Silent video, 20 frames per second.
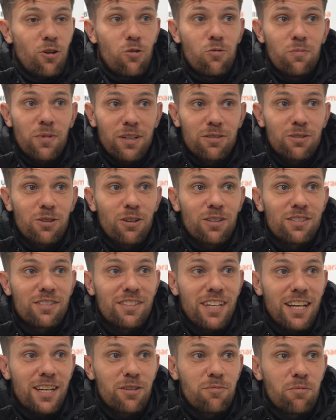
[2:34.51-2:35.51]
Almost got a
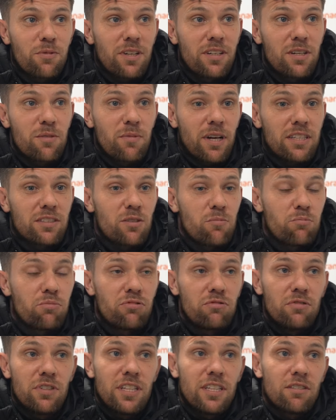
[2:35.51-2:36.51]
second where he makes a
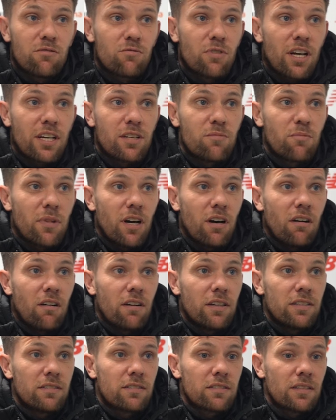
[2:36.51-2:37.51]
brilliant run in
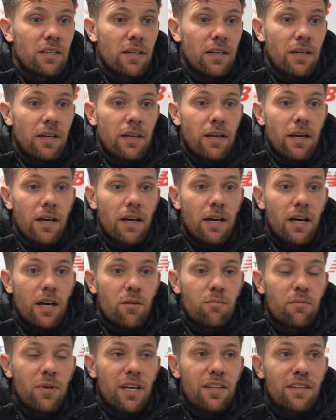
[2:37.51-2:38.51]
behind
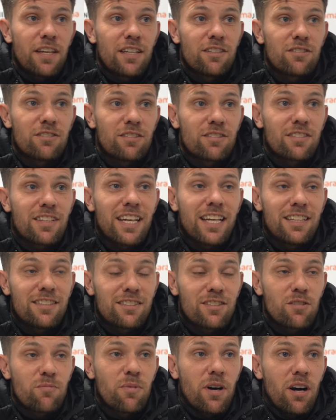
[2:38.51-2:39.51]
and then just
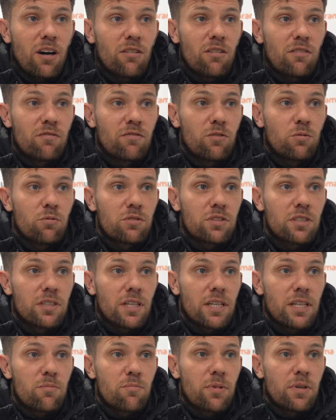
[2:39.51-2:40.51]
hits the bar,
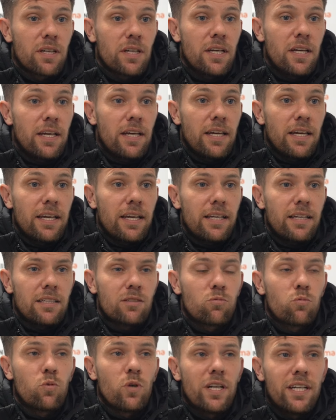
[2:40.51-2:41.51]
unfortunately. But
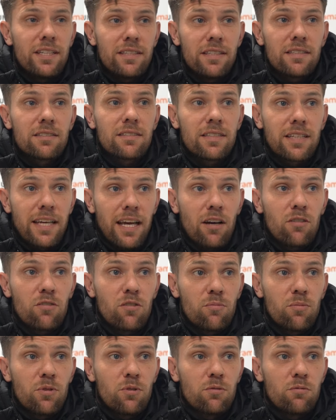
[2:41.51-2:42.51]
his willingness to get on
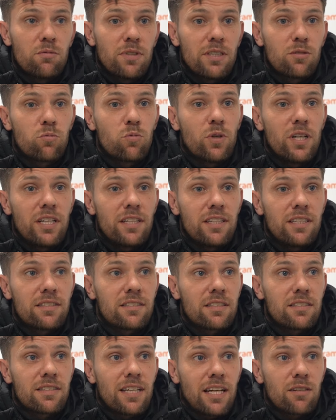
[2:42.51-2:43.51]
the ball, his willingness
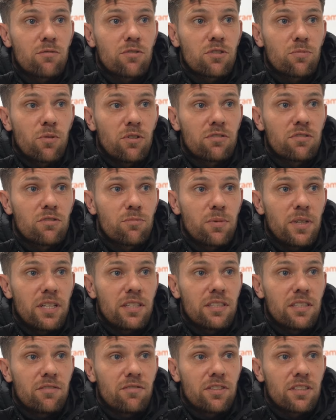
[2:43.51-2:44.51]
to take
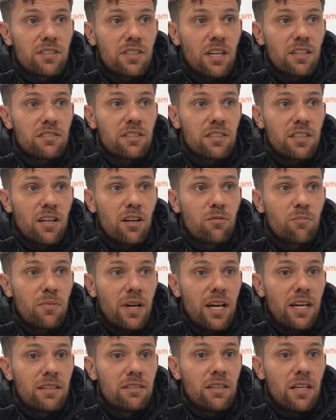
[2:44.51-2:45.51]
responsibility for such a young
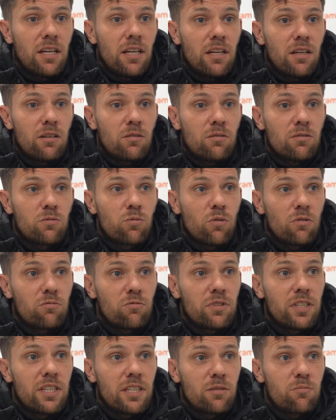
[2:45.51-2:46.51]
man was
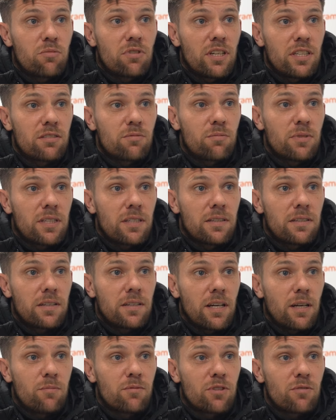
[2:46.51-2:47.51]
what really impressed me.
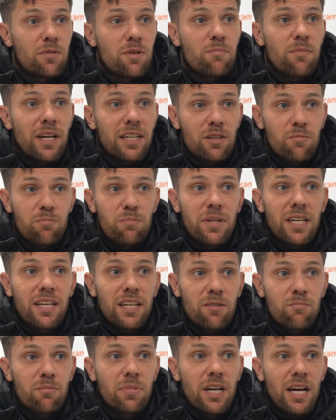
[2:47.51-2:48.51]
So he made a
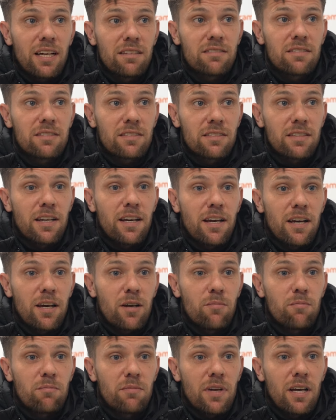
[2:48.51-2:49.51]
big impact
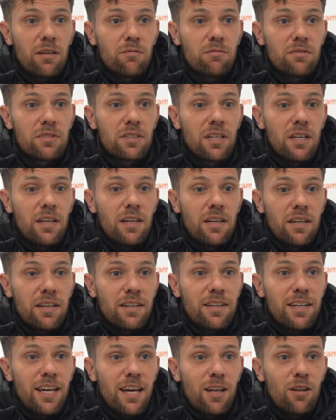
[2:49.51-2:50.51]
and
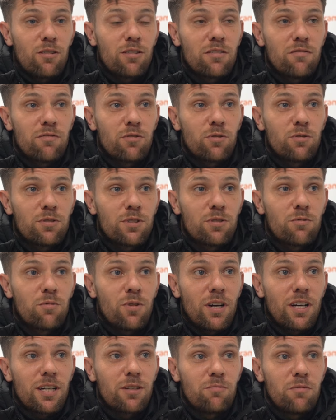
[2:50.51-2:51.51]
looking forward to
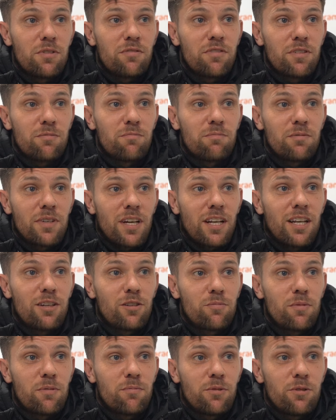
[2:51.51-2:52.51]
working with him a
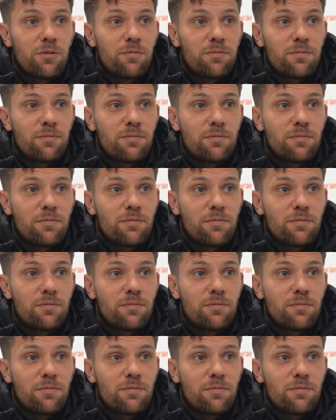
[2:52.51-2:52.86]
little bit more.